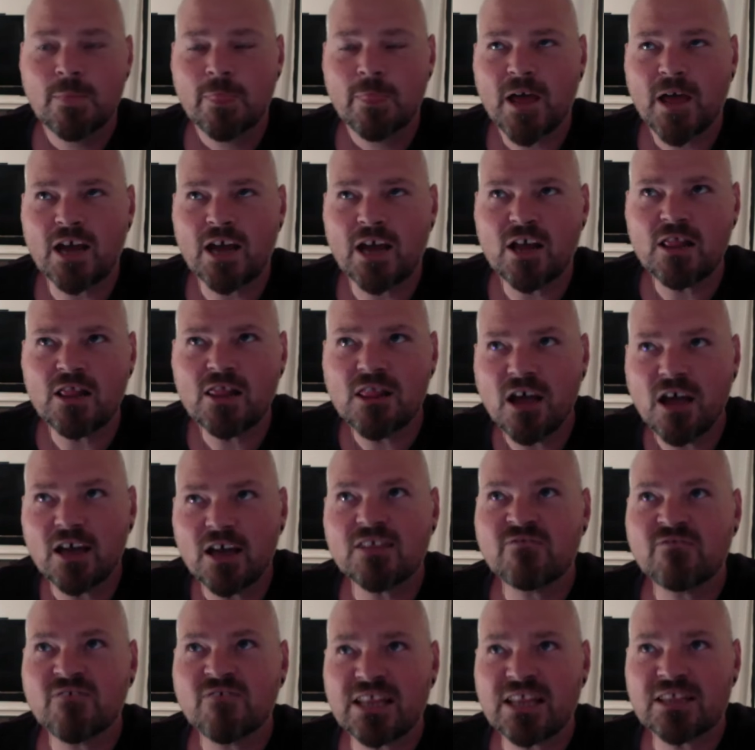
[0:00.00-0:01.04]
And I like
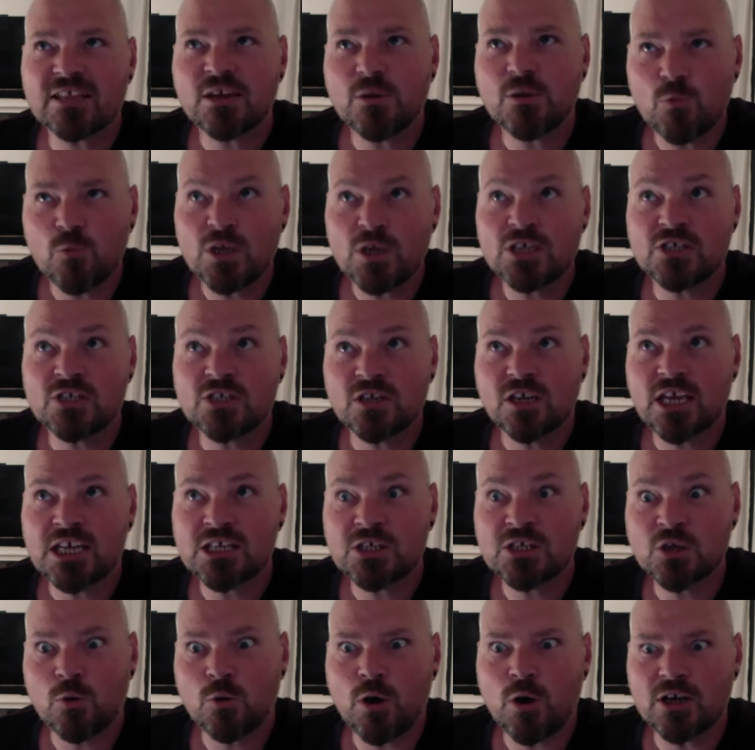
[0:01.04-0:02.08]
the fact that it was is
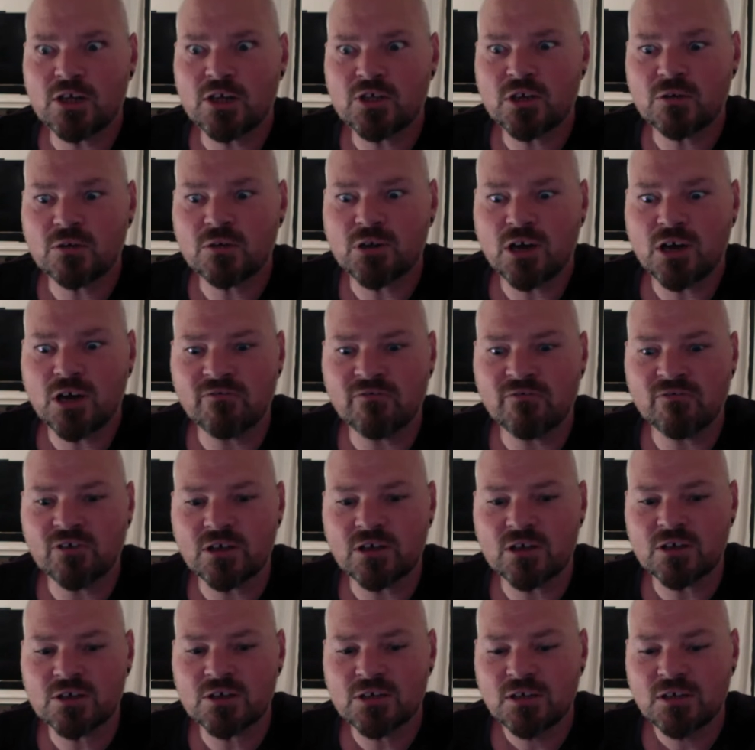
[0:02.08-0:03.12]
quite so
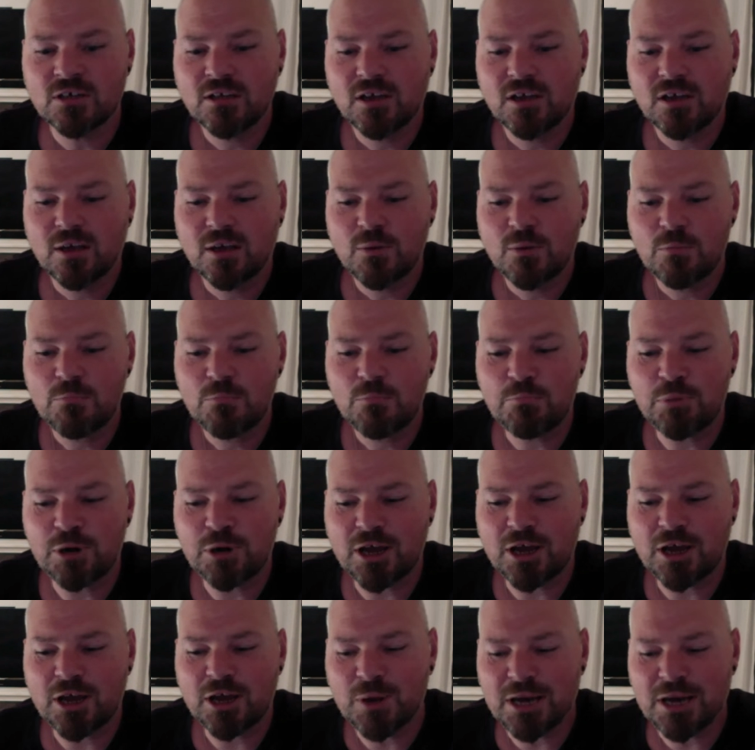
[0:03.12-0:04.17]
diverse. But
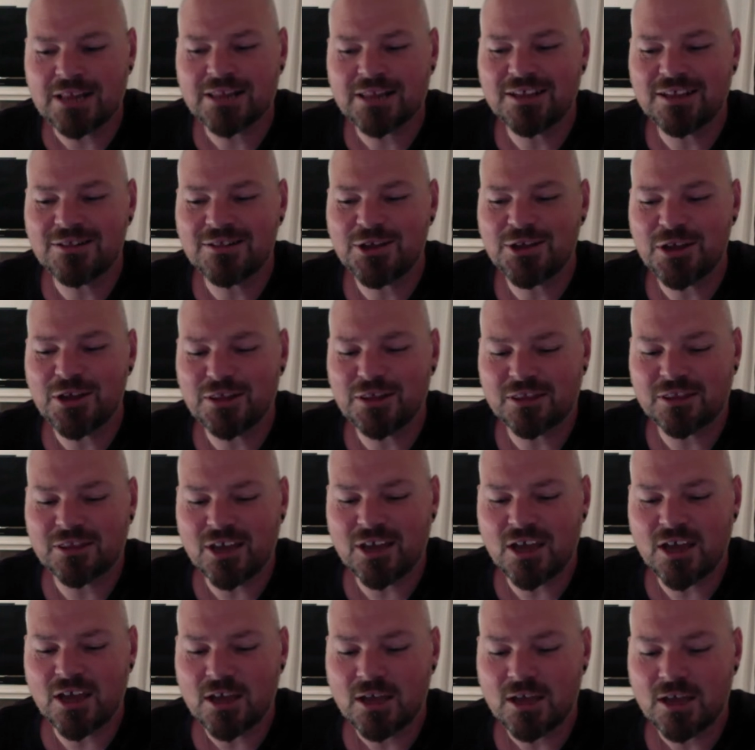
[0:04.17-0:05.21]
I quickly learnt
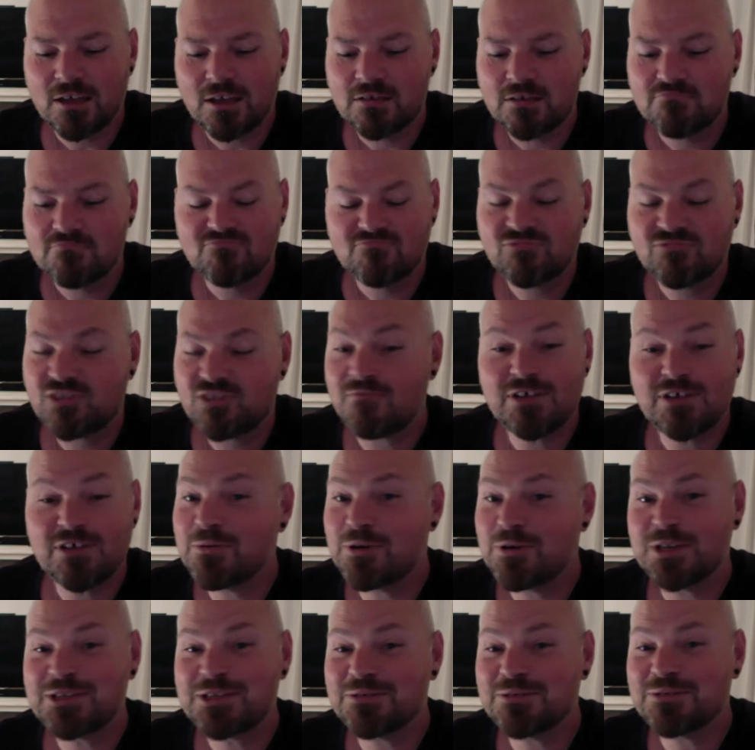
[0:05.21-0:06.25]
that don't really
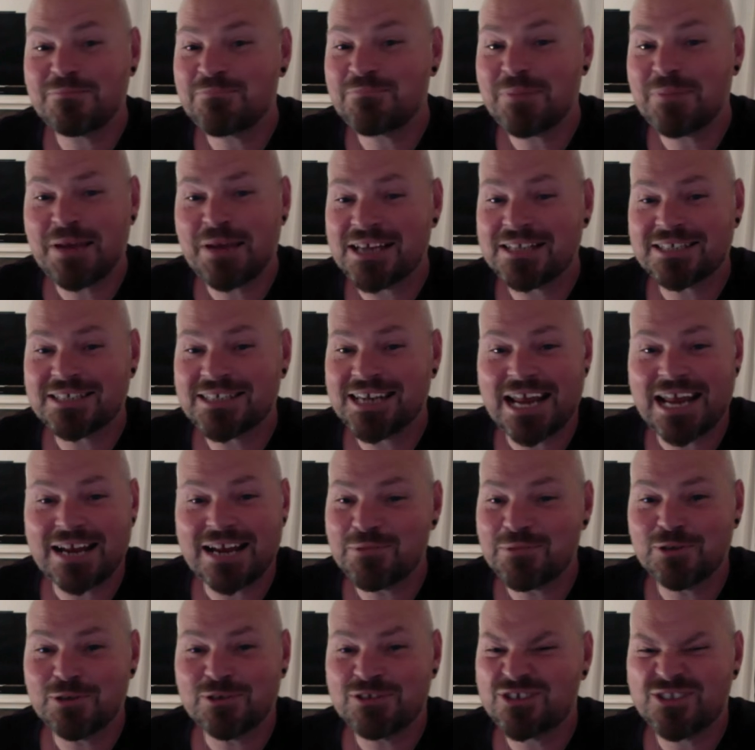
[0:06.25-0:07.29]
want to do pets and
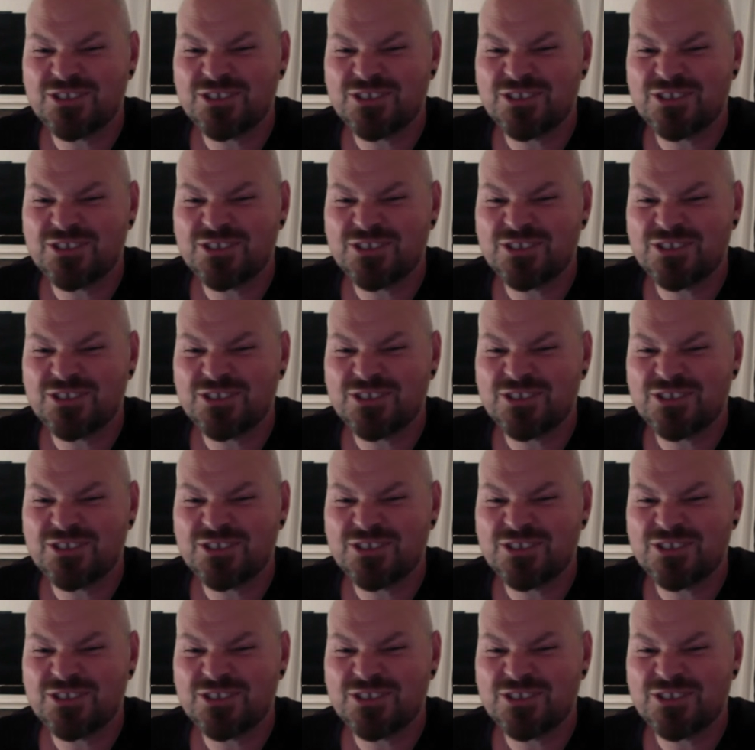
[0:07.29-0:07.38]
animals.